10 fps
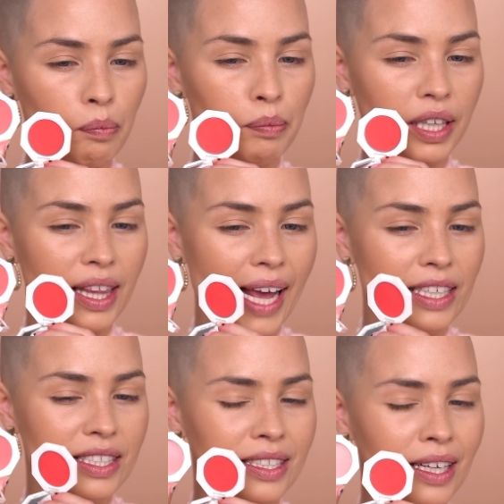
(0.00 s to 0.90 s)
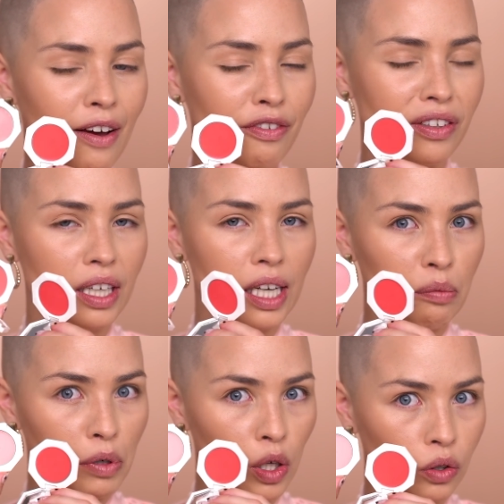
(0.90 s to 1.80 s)
But they definitely
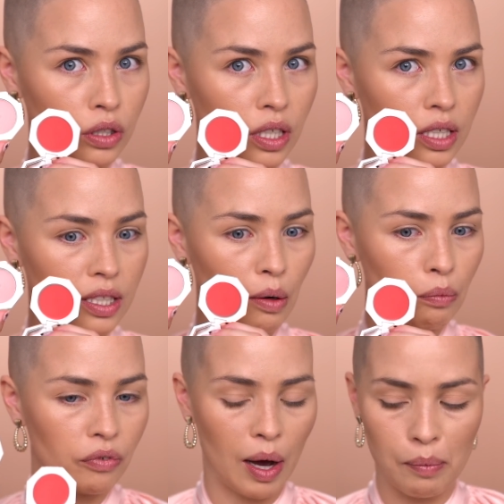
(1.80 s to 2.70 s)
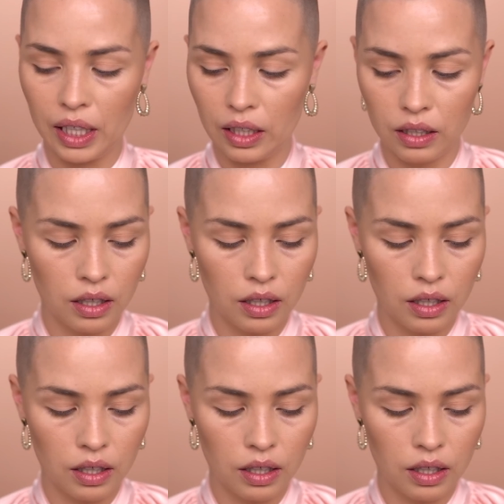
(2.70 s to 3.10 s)
belong to the same family.